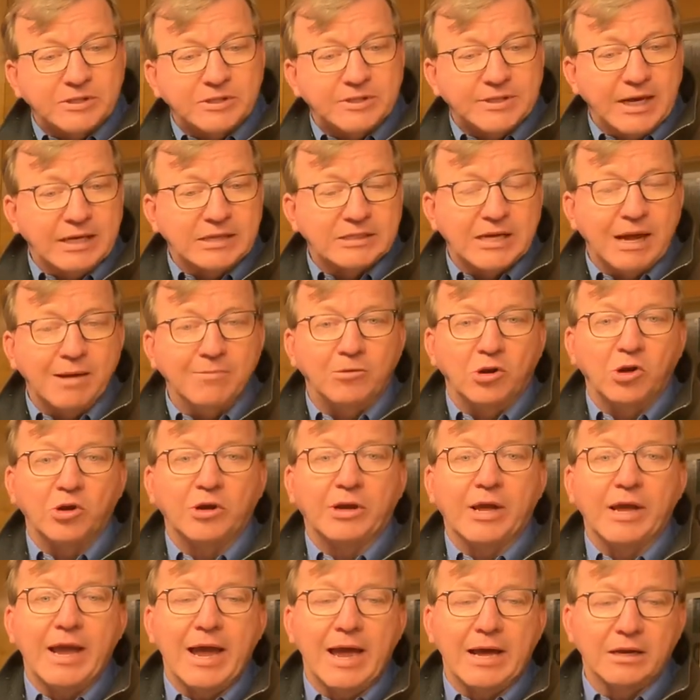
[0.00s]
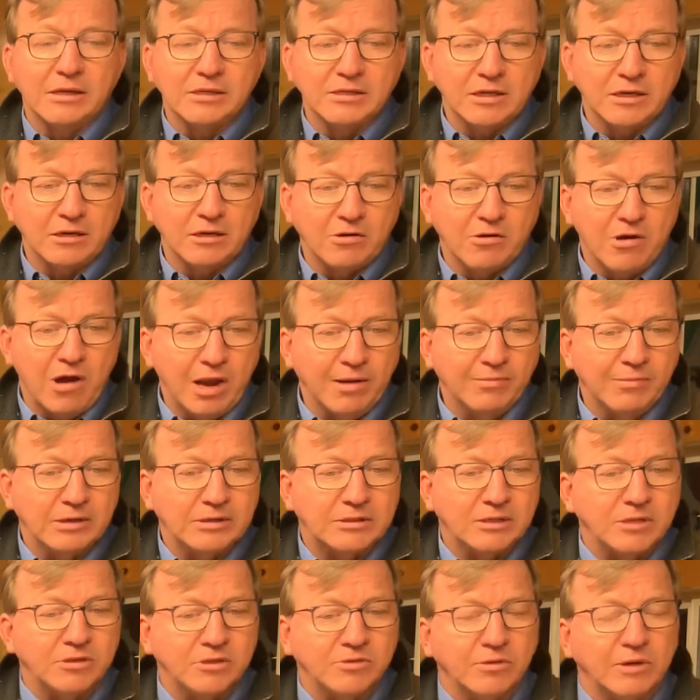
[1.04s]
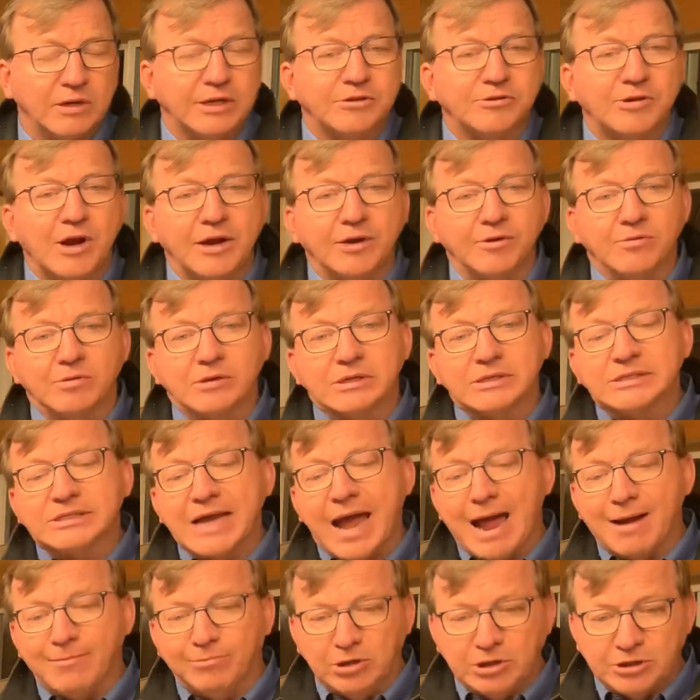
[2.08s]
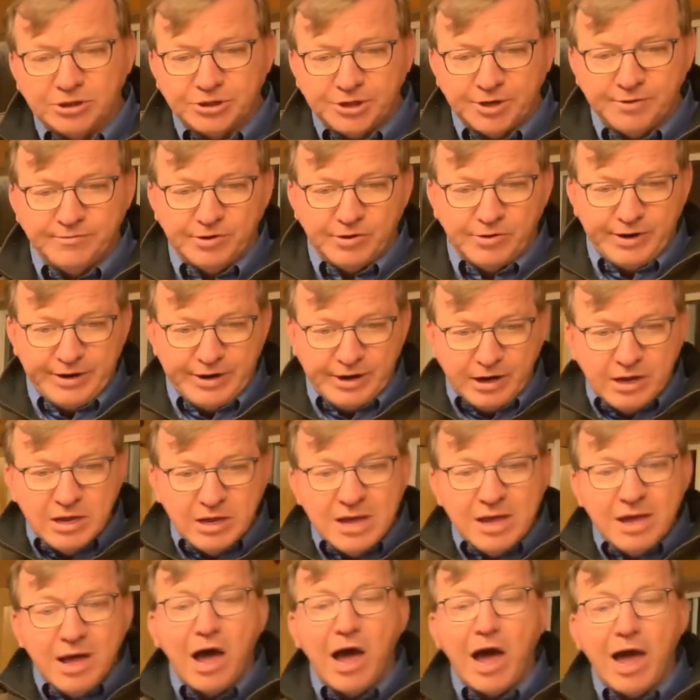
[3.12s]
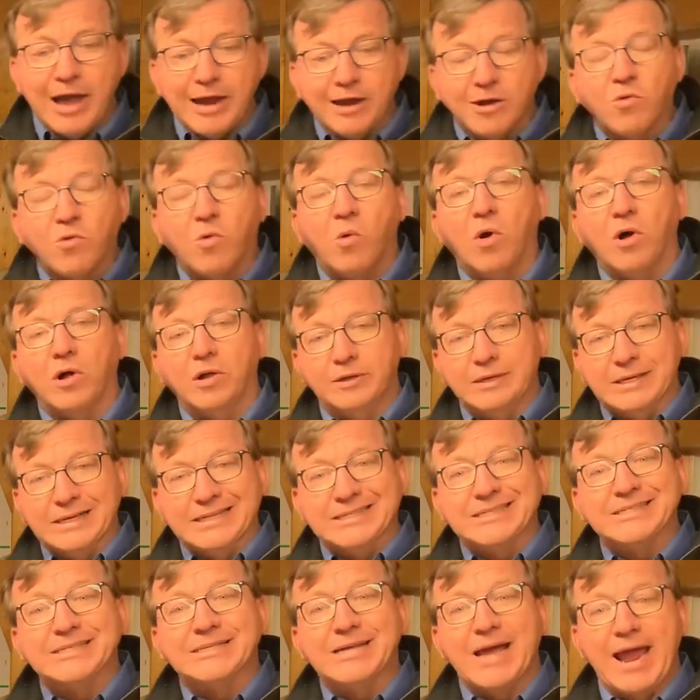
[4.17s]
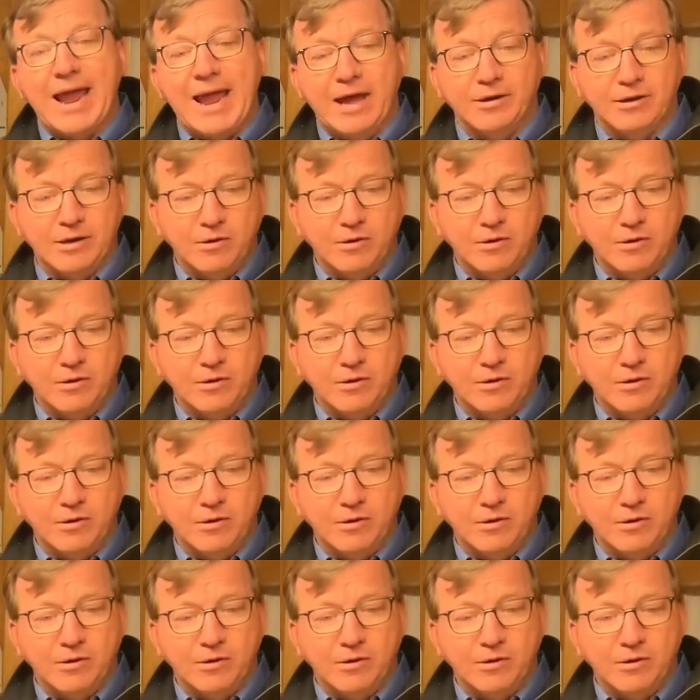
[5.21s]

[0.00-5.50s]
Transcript: things I'm looking at as an agronomist is really trying to establish a very high quality stand.